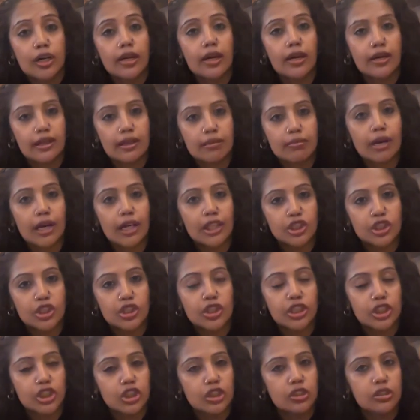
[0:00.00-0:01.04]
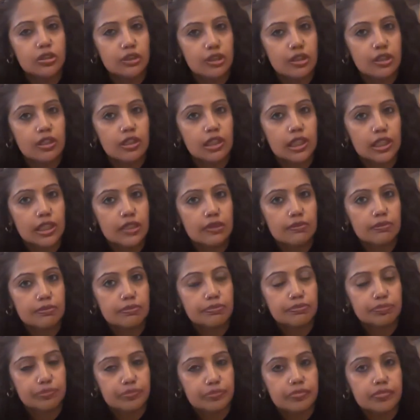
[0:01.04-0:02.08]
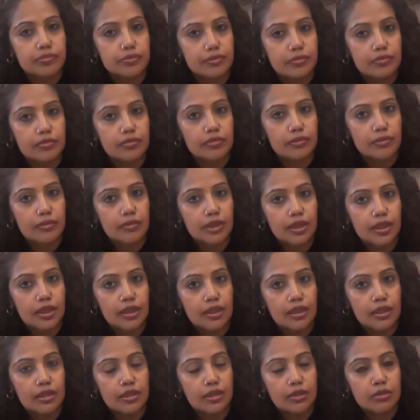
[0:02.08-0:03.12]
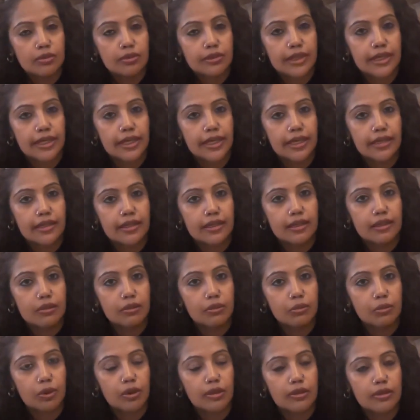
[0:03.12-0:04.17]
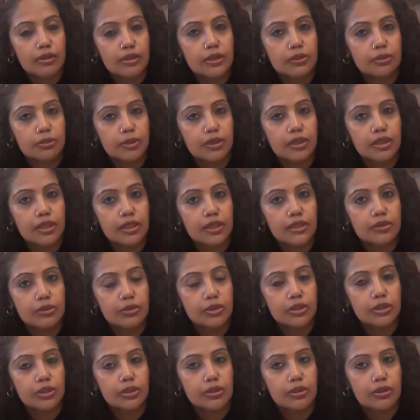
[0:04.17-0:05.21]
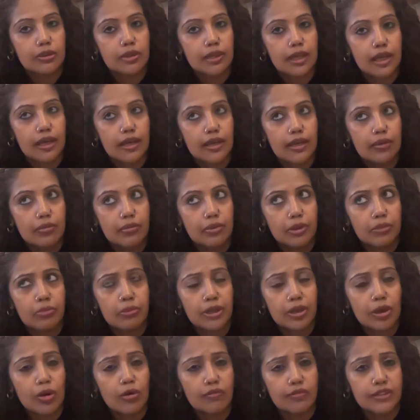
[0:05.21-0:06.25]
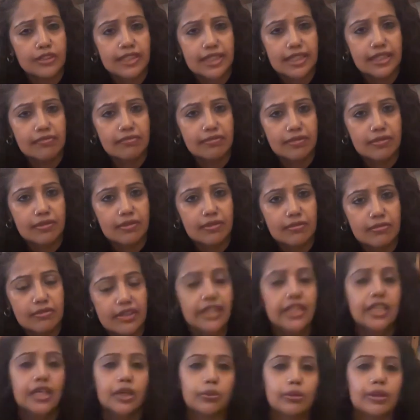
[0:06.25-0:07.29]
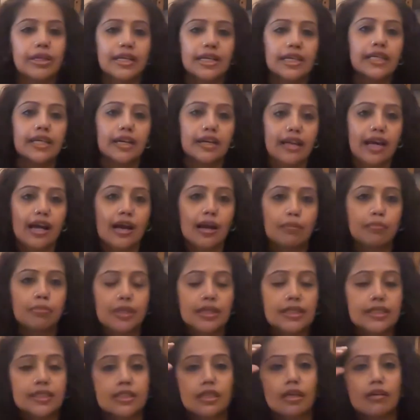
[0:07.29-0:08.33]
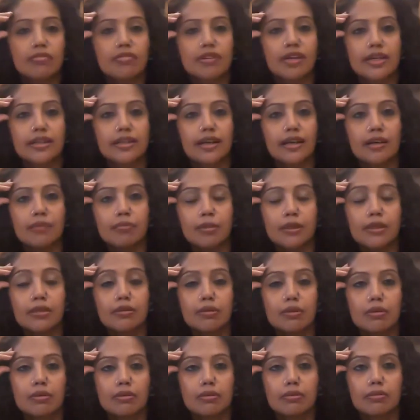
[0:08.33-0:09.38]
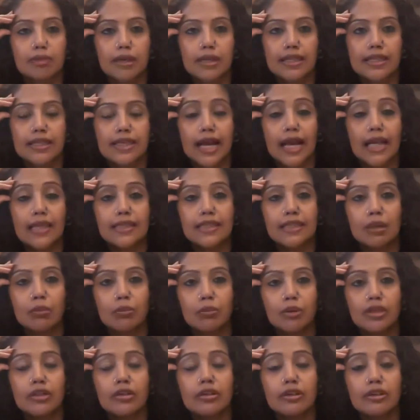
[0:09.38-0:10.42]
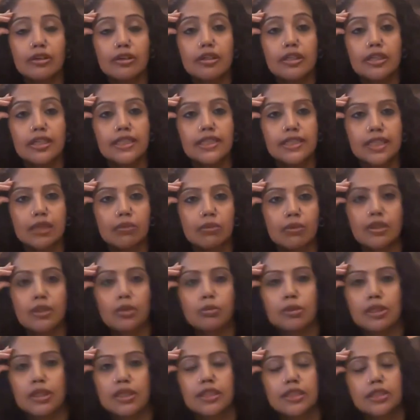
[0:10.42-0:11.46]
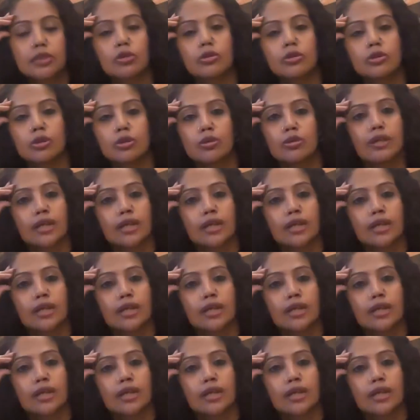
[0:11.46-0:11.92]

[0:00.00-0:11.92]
our imagination, really, to think what this world is going to look like. We will obviously very quickly adapt and stuff like that, but can someone really say what the world is going to look